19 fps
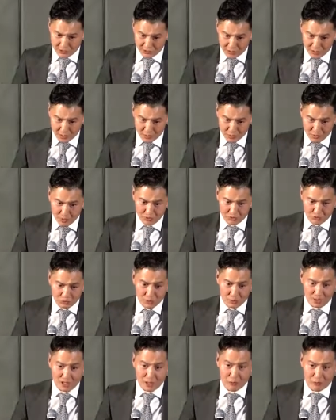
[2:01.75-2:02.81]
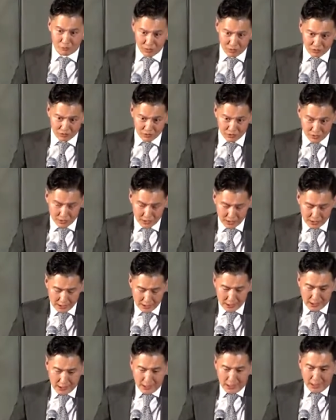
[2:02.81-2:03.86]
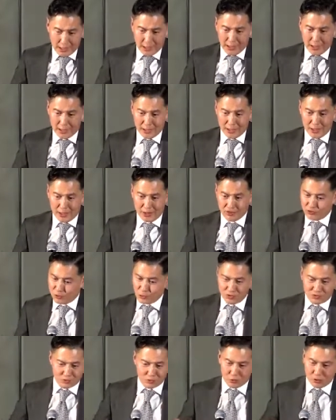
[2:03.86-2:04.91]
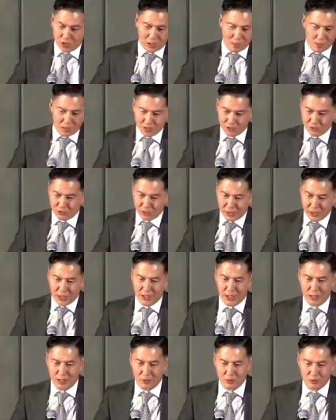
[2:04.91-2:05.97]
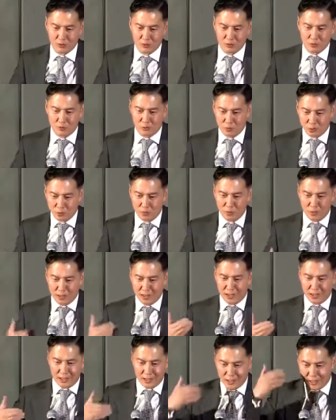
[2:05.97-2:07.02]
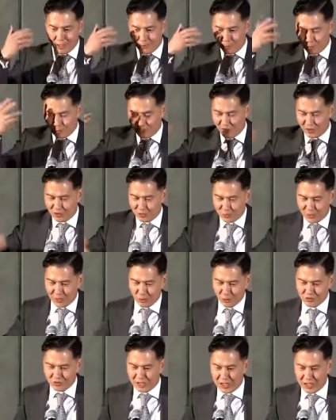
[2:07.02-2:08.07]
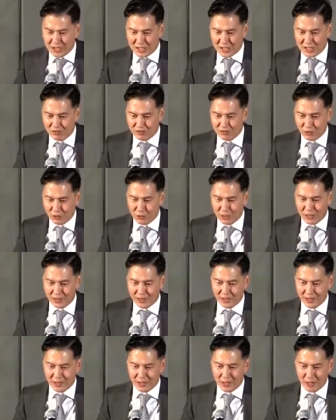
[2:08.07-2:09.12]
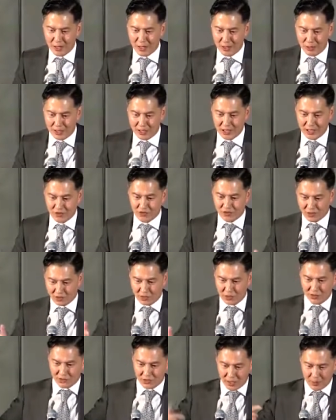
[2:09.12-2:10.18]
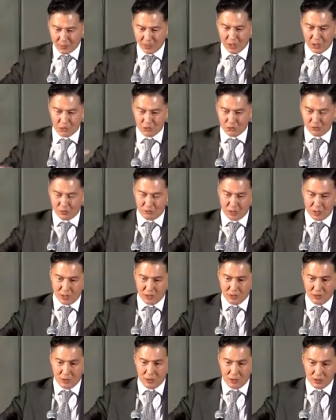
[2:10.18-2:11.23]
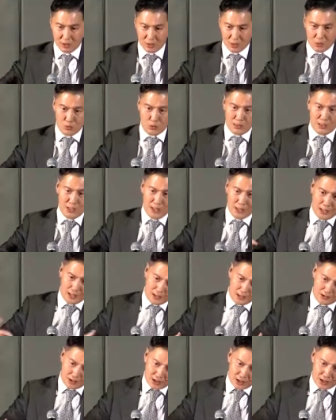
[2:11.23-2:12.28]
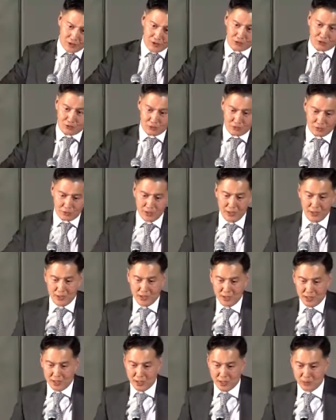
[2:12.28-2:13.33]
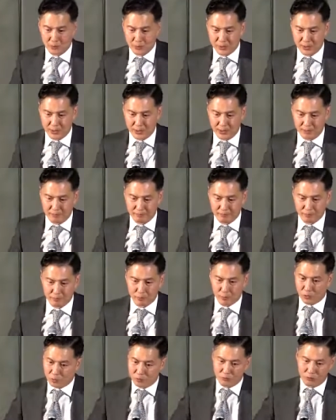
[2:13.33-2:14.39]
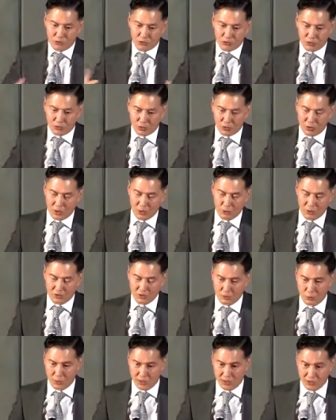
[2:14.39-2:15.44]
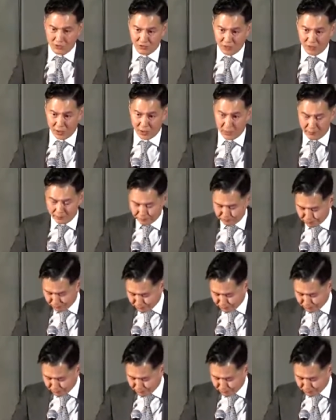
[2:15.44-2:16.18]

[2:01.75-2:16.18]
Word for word: that time. So we became friends. And so we still talk about it today, how, because I was naive, so I think our guts at that time helped turn around Hollywood, and that in turn helped turn Hollywood into what it is today.